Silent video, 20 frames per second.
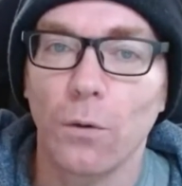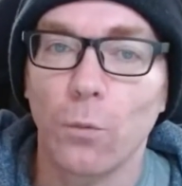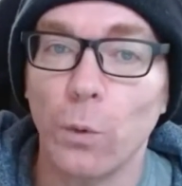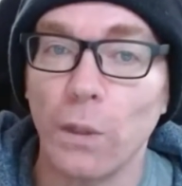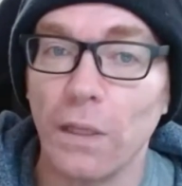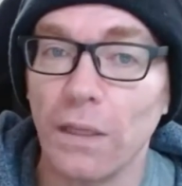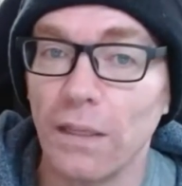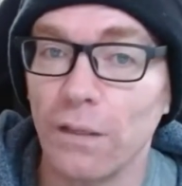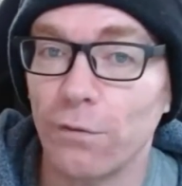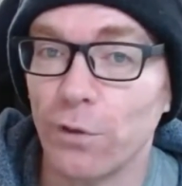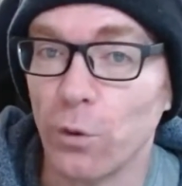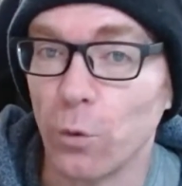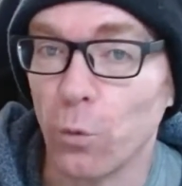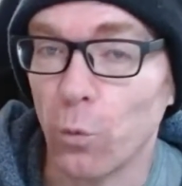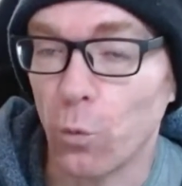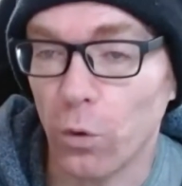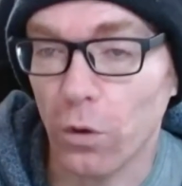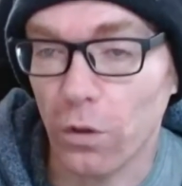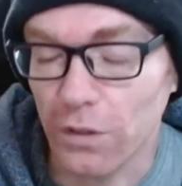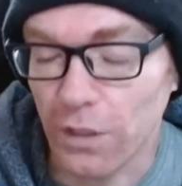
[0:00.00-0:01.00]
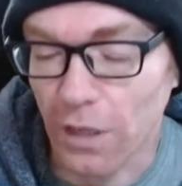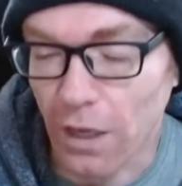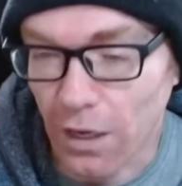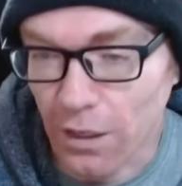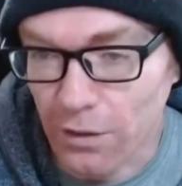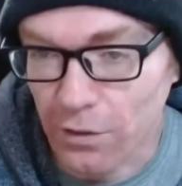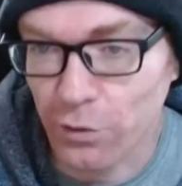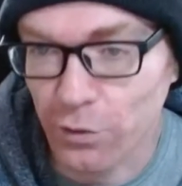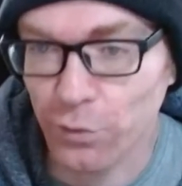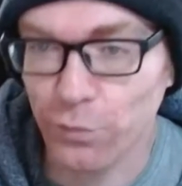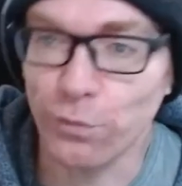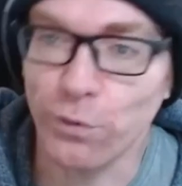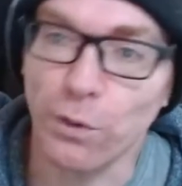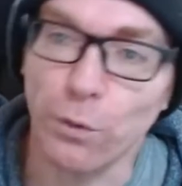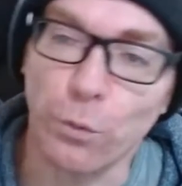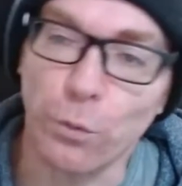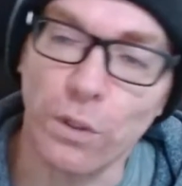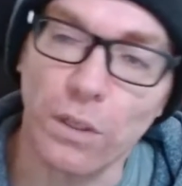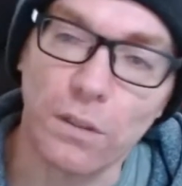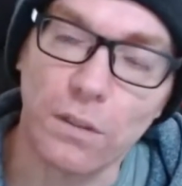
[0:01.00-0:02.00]
we live in a world under
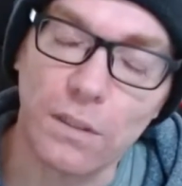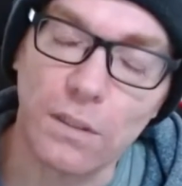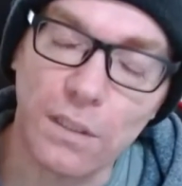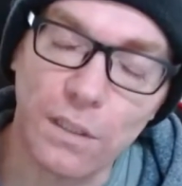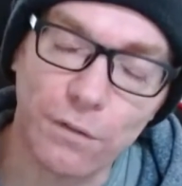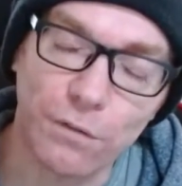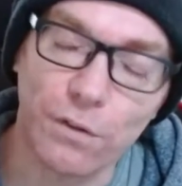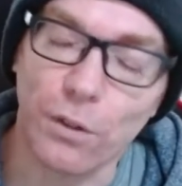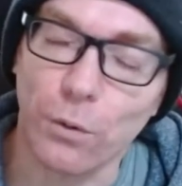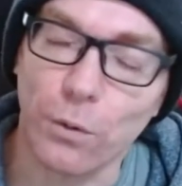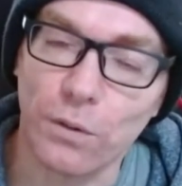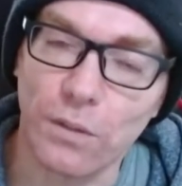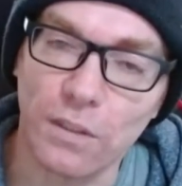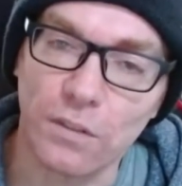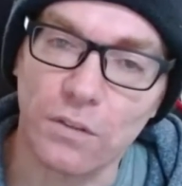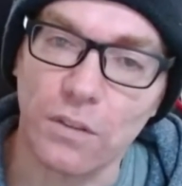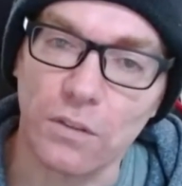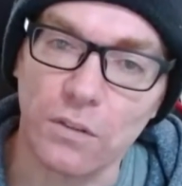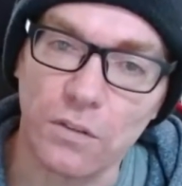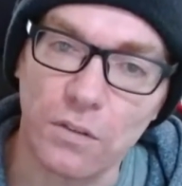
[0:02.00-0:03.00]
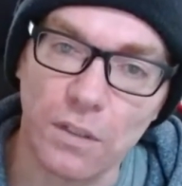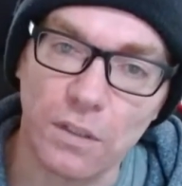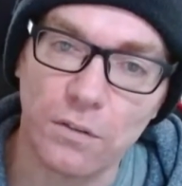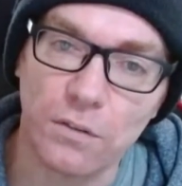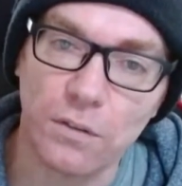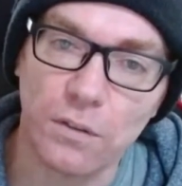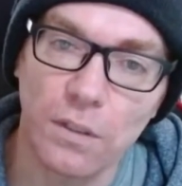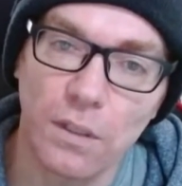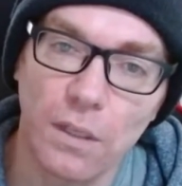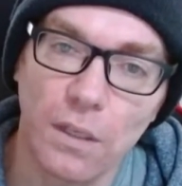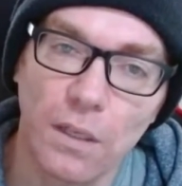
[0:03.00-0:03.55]
free will, even though it doesn't exist.